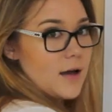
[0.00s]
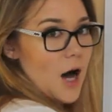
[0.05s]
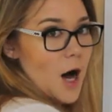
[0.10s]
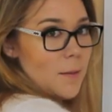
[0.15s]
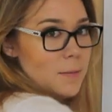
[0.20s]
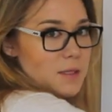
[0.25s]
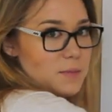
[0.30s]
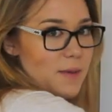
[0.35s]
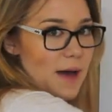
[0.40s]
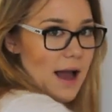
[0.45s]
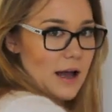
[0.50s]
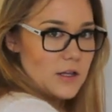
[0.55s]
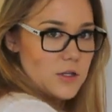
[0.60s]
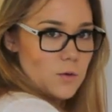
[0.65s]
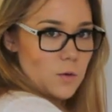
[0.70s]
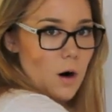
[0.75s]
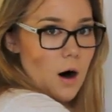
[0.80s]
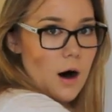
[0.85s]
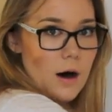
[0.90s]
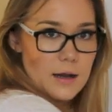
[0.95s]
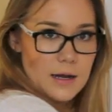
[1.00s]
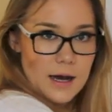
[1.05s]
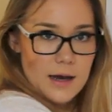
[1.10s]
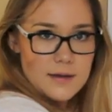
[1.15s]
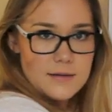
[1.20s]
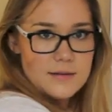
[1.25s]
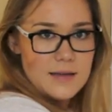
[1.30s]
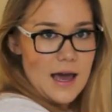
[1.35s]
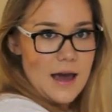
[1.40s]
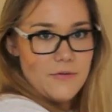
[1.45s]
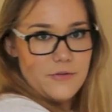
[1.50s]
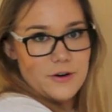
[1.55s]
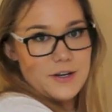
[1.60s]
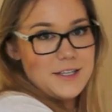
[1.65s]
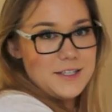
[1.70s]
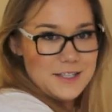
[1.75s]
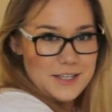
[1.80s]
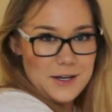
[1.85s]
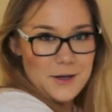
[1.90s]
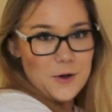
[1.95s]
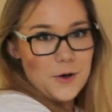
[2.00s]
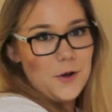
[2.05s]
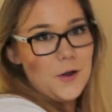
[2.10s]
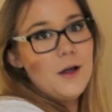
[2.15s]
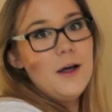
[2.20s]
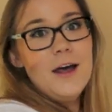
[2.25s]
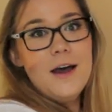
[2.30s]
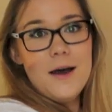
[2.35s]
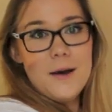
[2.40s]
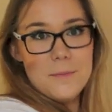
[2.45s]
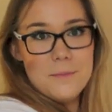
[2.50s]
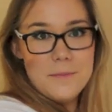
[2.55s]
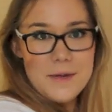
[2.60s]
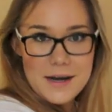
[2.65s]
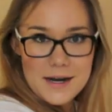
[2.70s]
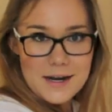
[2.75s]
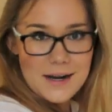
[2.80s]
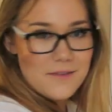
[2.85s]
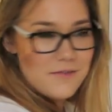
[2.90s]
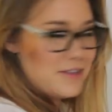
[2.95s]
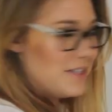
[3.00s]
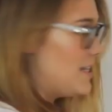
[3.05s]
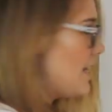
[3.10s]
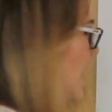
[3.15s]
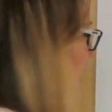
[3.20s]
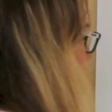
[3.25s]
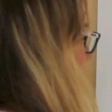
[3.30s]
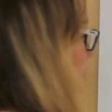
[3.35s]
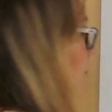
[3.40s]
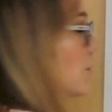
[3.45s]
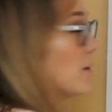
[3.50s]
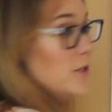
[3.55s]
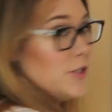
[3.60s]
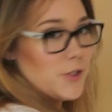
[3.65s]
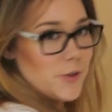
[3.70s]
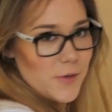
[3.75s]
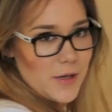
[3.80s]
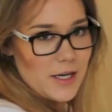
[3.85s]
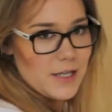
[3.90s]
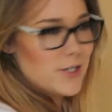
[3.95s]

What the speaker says: comes back to haunt us every single minute of the day when doing